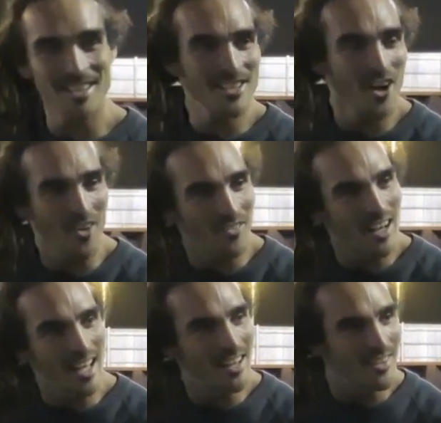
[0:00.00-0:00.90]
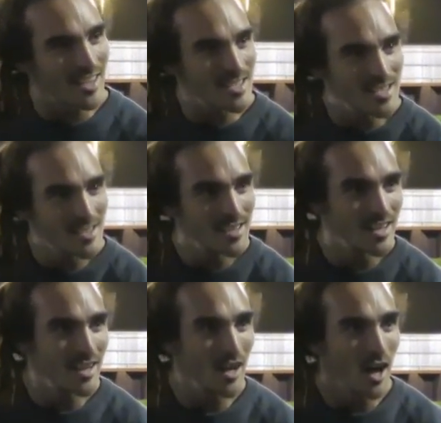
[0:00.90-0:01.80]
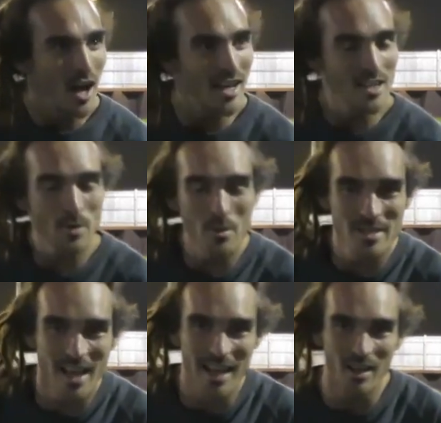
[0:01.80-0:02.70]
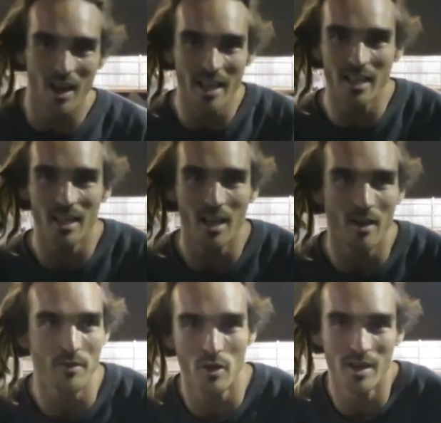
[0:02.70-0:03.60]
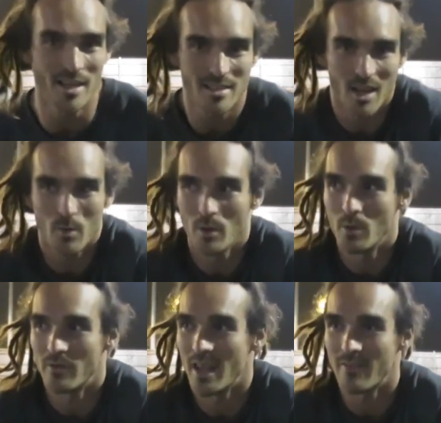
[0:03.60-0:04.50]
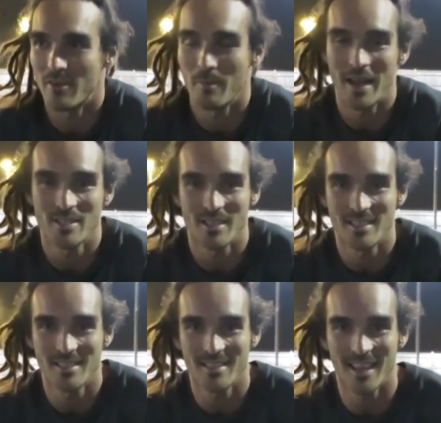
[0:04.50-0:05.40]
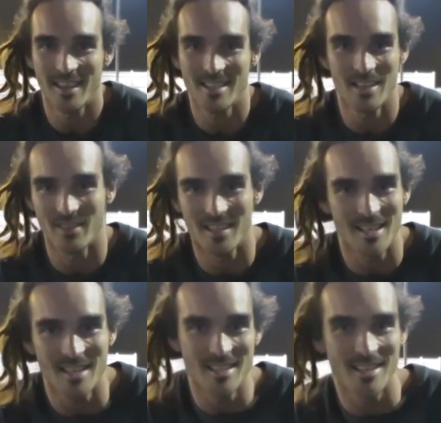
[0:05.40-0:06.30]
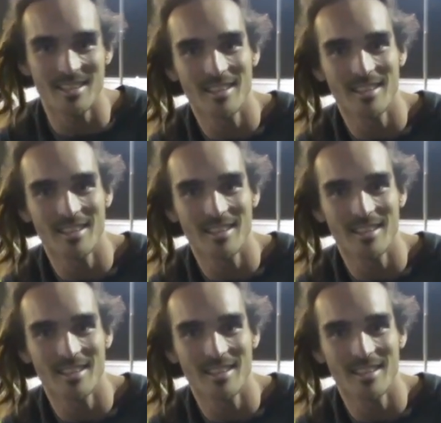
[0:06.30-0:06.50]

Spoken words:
I just can't believe it's, I guess we were saying like a few years ago we would have never imagined that this even existed.